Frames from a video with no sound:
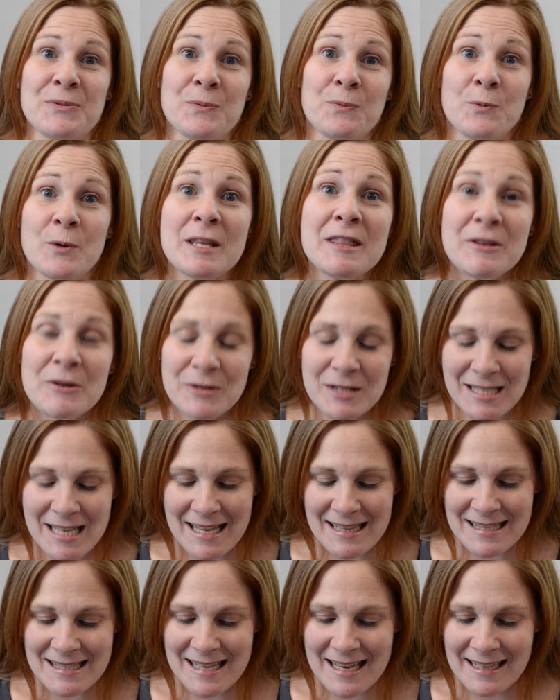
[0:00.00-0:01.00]
with those
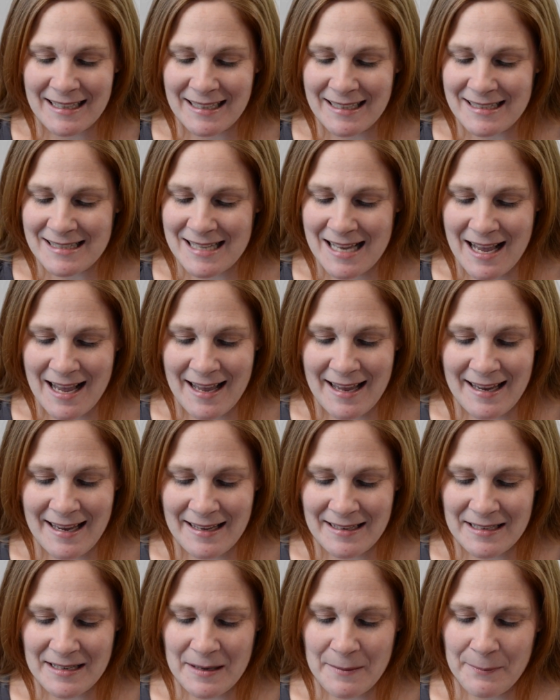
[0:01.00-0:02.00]
10 signings, I
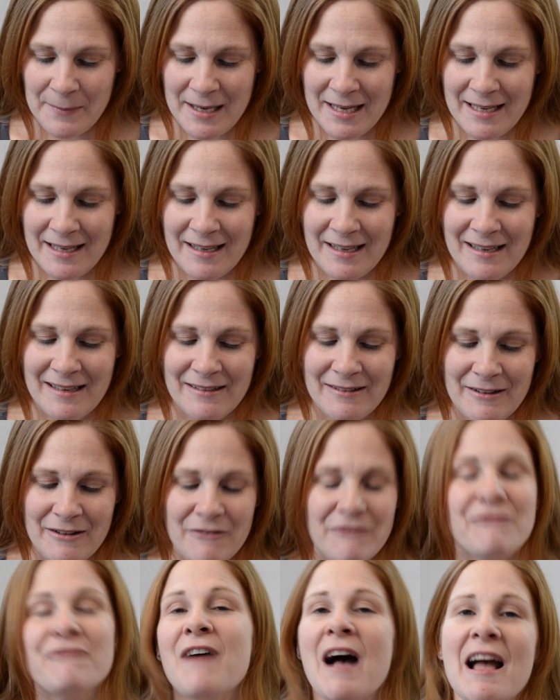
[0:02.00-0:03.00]
ended up making
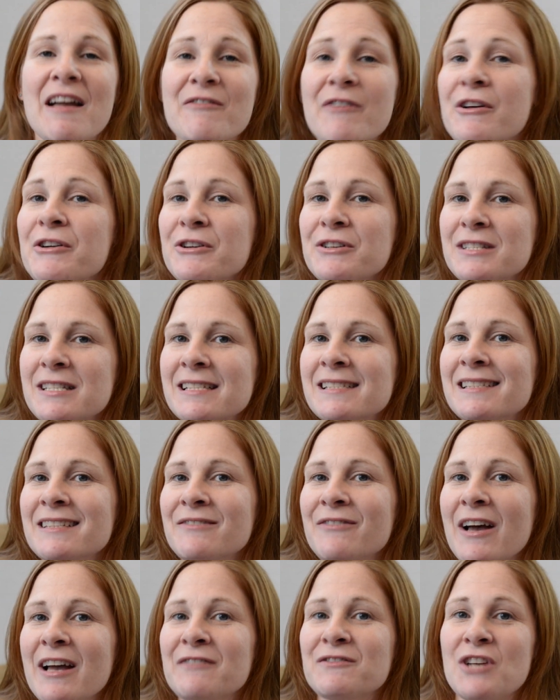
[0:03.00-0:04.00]

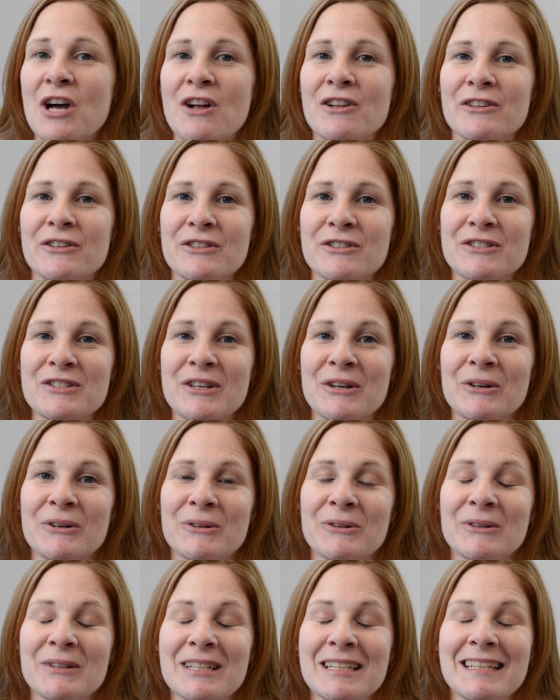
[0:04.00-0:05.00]
$565.
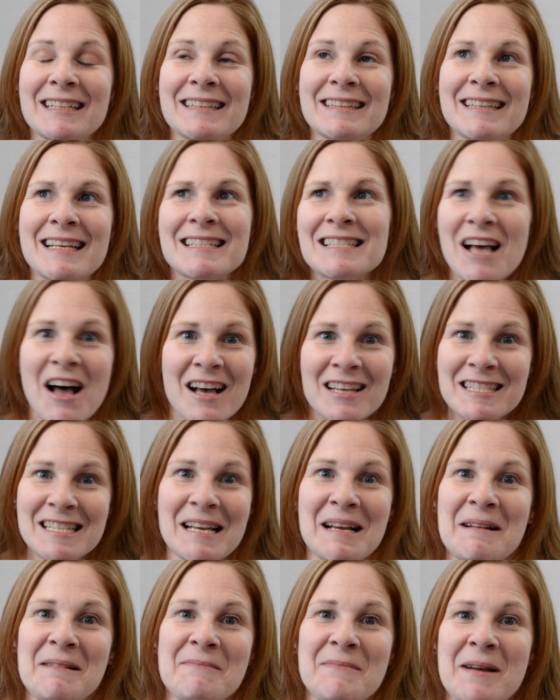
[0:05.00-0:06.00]
So that's
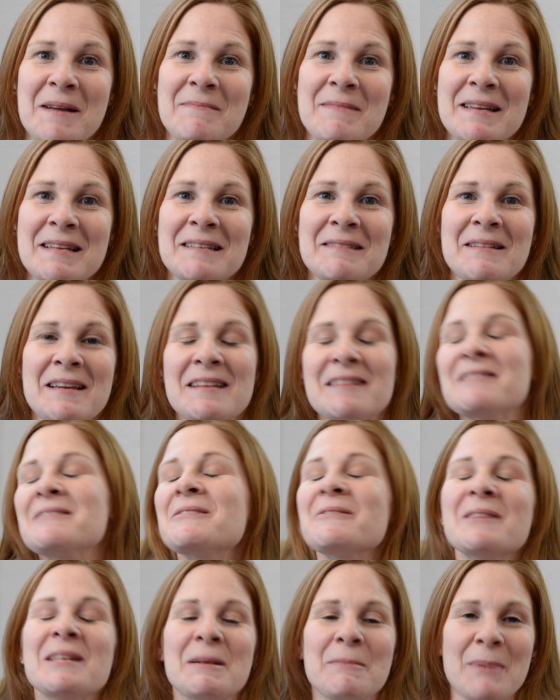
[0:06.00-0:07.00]
awesome. I mean,
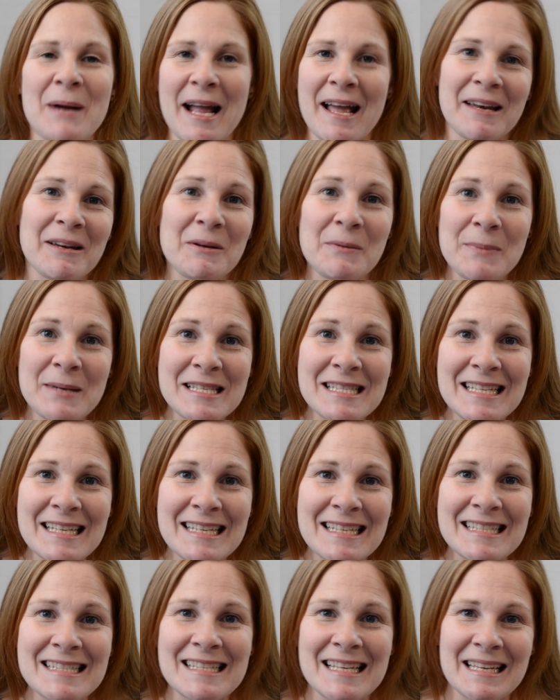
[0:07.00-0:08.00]
doing a brand new
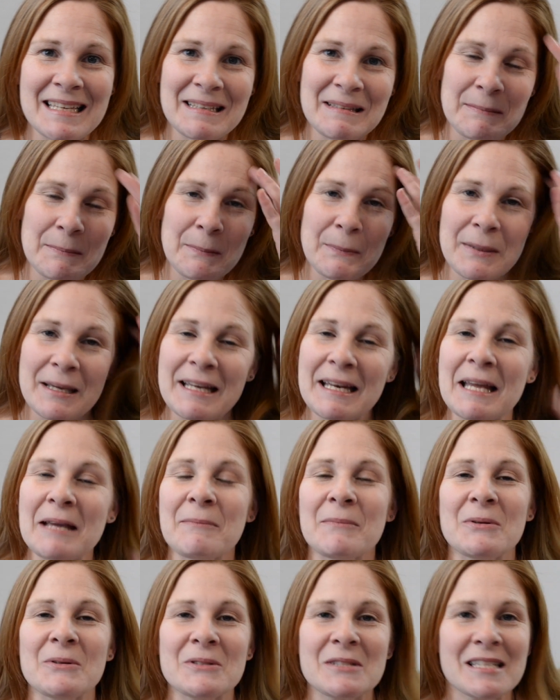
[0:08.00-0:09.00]
business and being
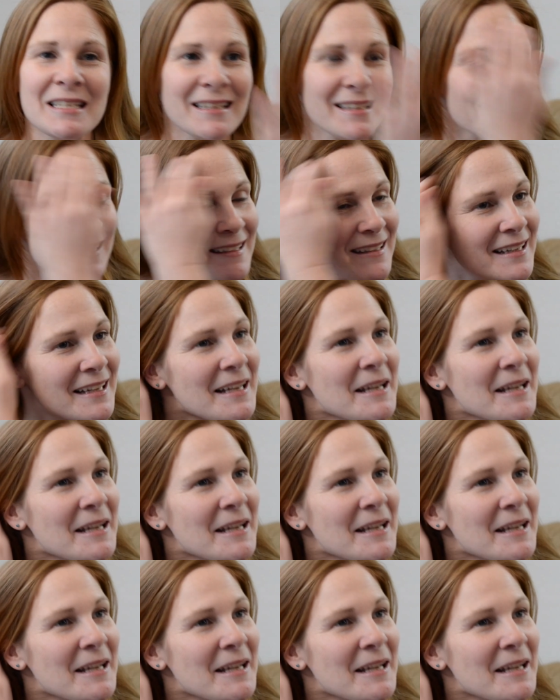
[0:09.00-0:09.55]
able to